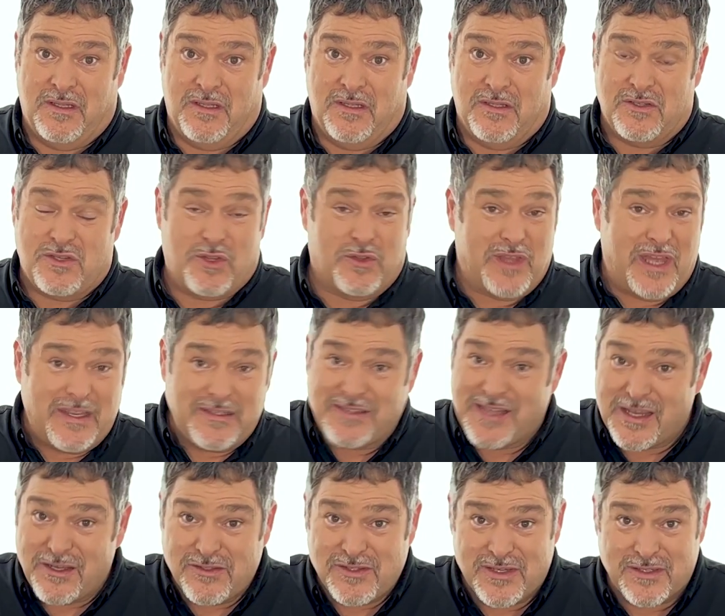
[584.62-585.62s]
So that
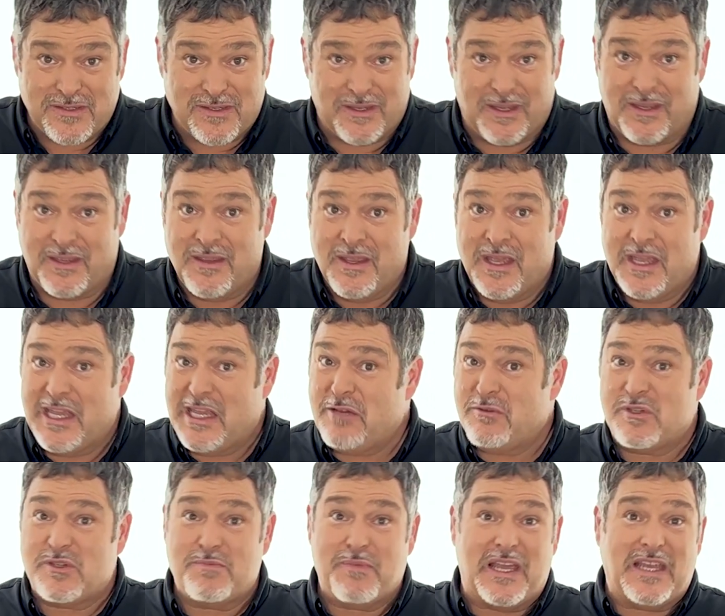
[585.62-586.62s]
tells us that he
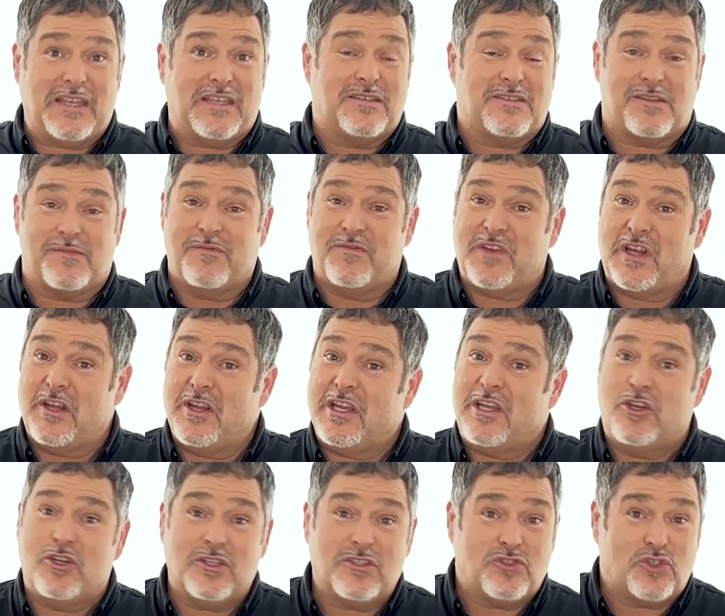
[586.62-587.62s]
was making some very
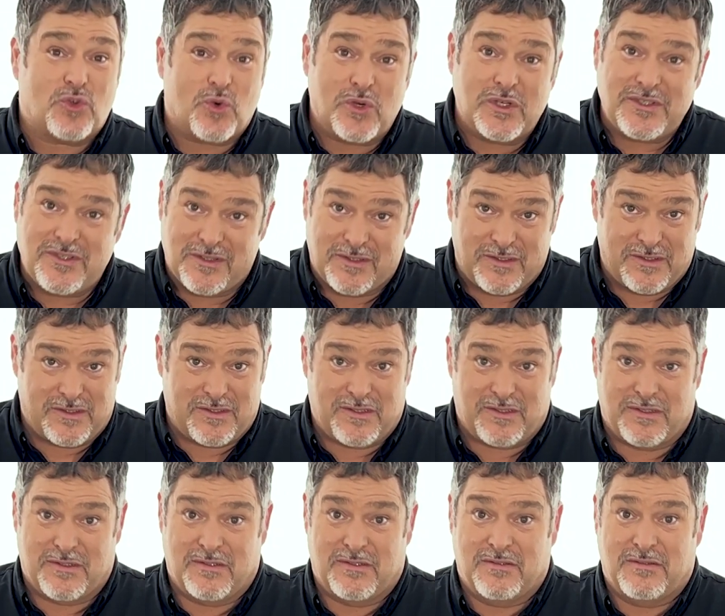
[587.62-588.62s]
good
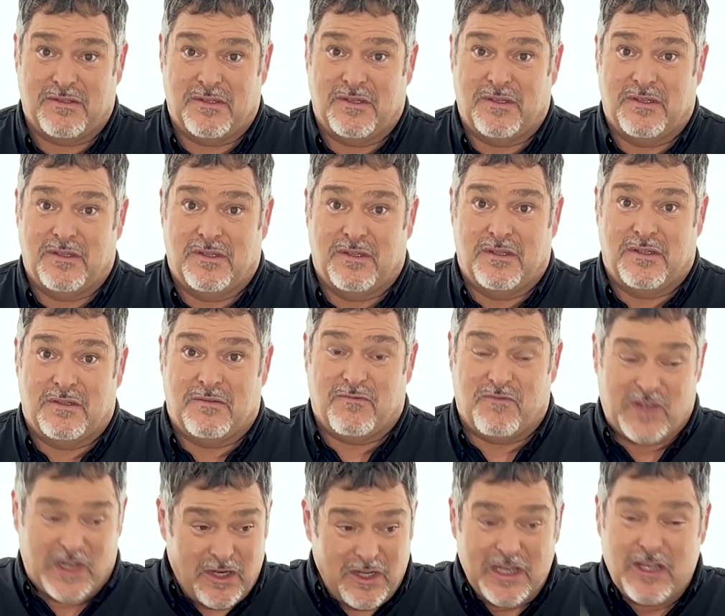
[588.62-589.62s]
choices,
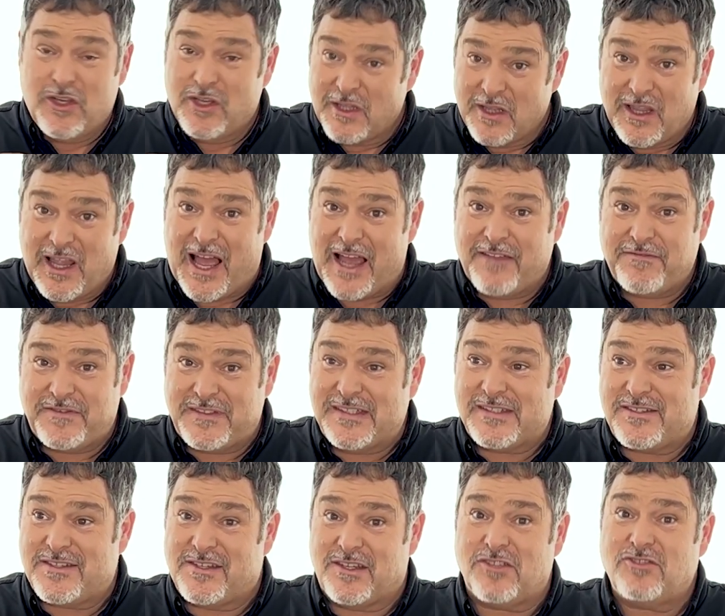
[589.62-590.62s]
very good life
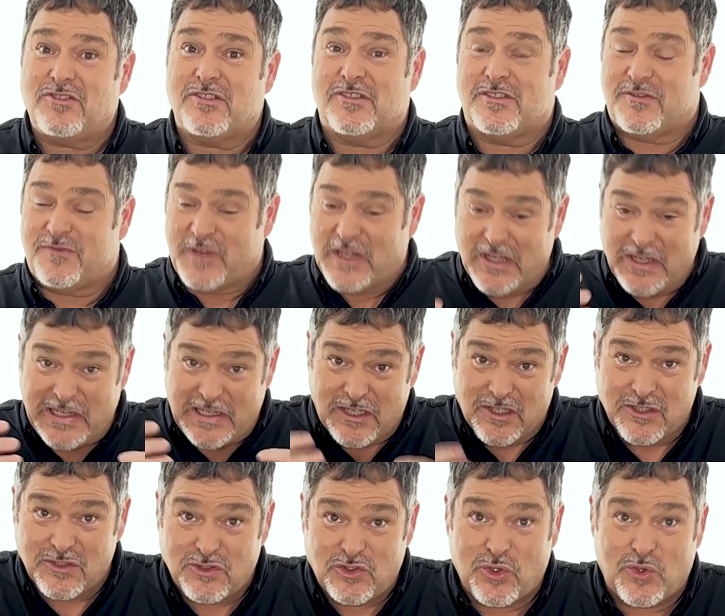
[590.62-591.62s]
decisions, very
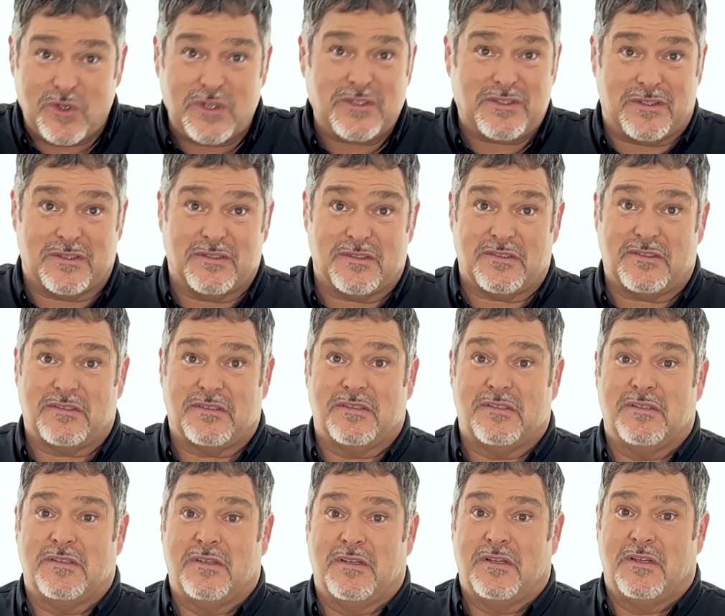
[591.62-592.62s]
good choices.
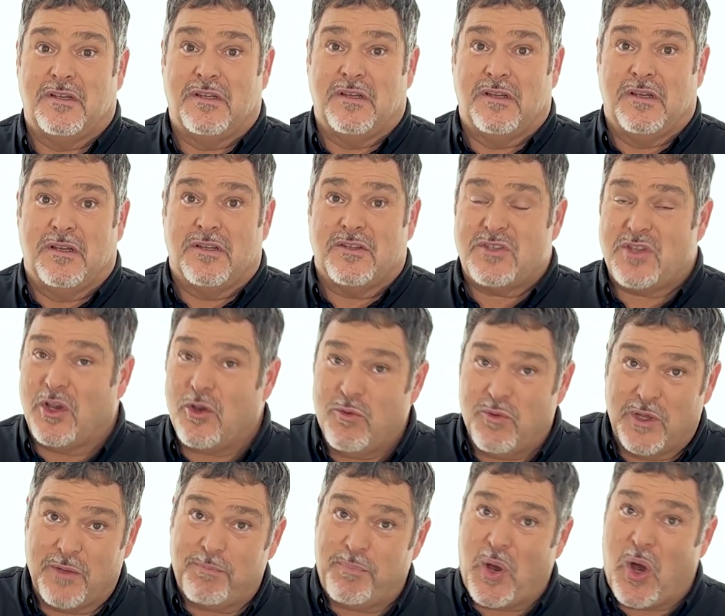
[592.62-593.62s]
So
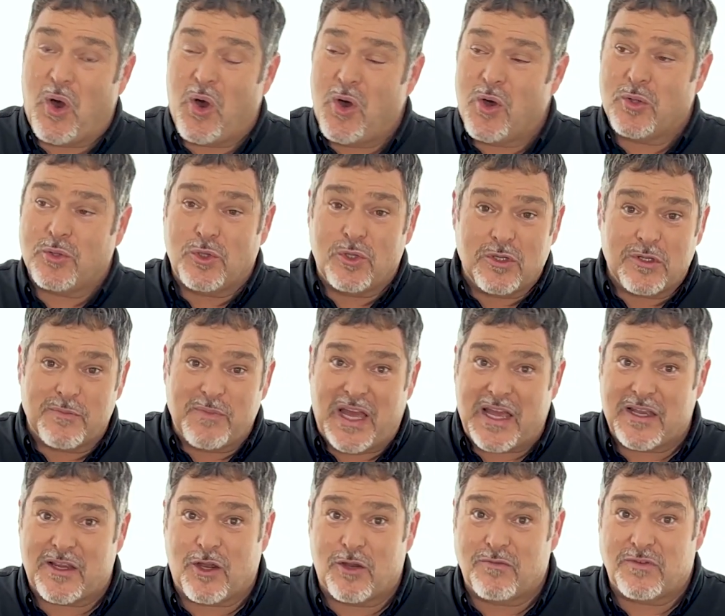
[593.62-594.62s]
when Paul looked
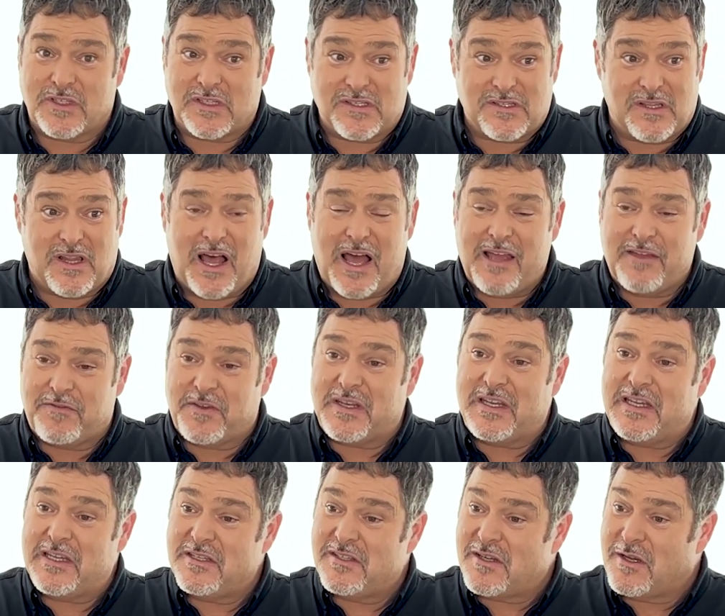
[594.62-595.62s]
back over his life and
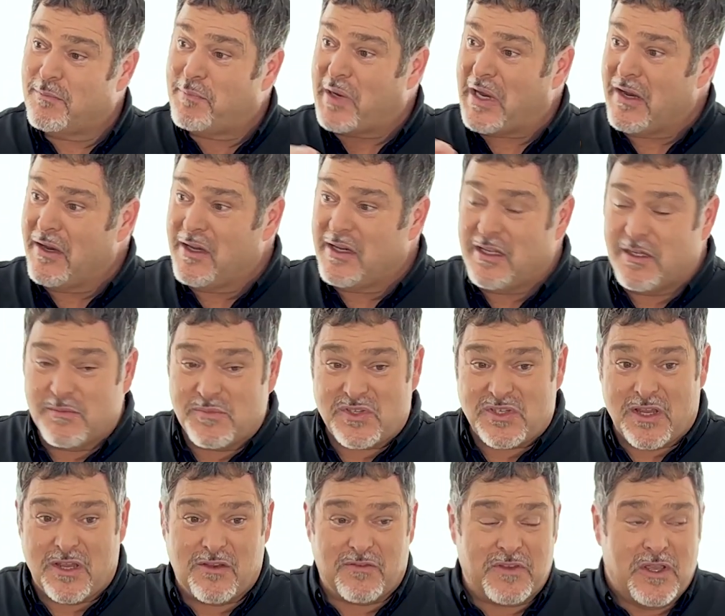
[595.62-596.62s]
he's comparing
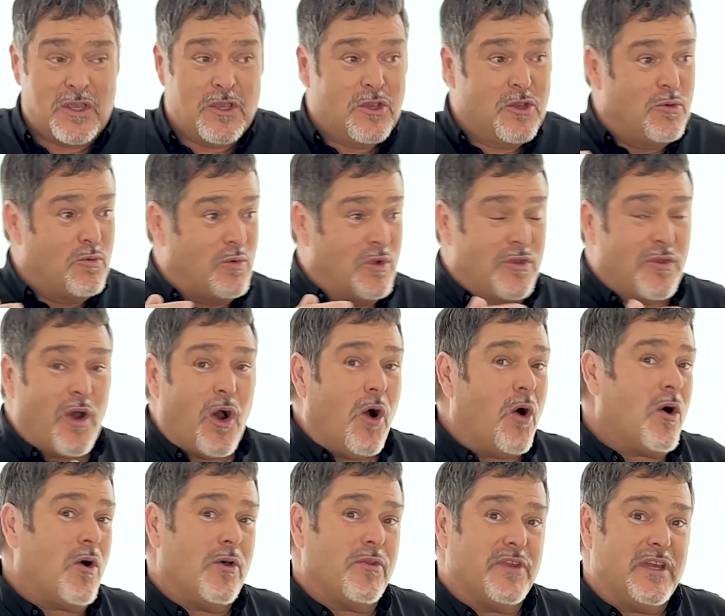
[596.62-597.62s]
himself with
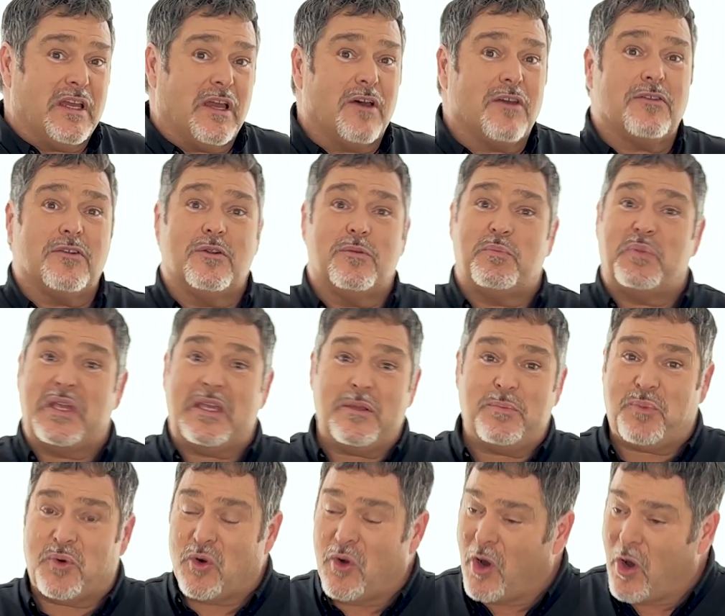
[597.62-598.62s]
all the other
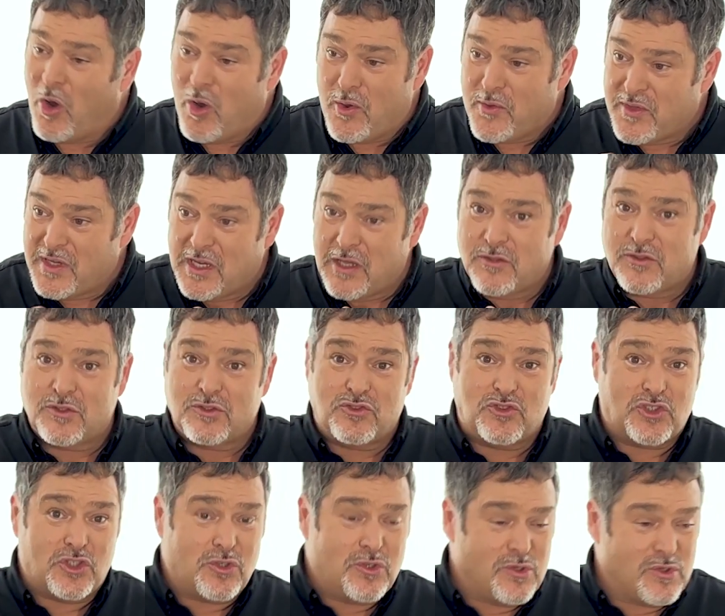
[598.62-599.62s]
people, all the other
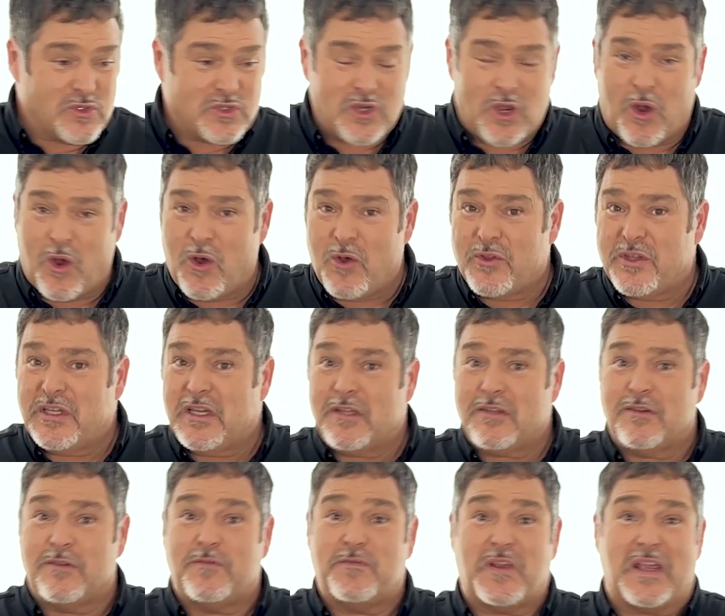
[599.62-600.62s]
Jews, all the
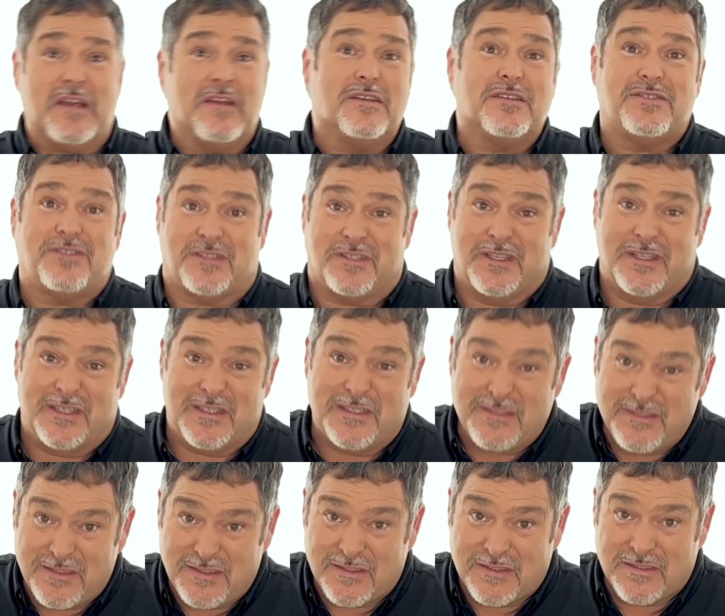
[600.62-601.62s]
other
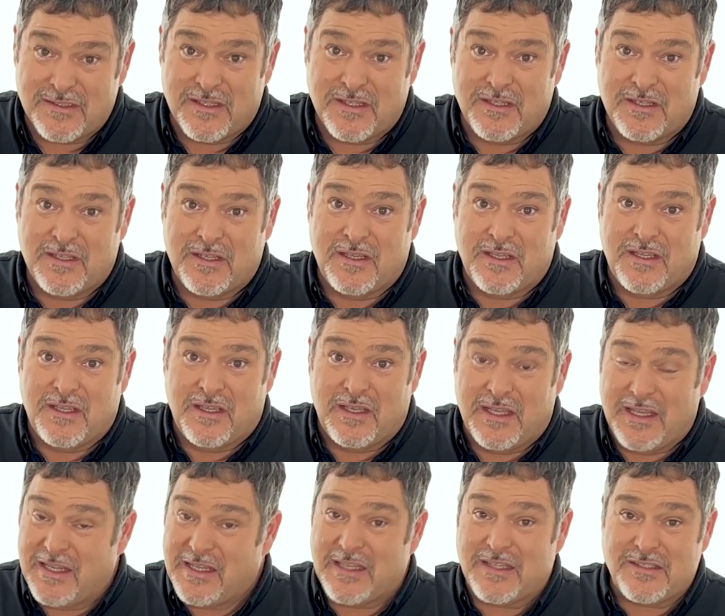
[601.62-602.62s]
Pharisees,
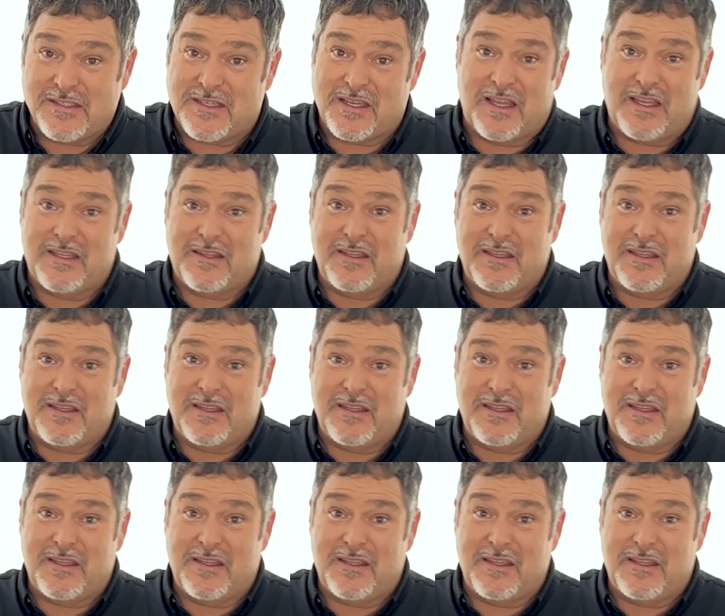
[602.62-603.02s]
he can say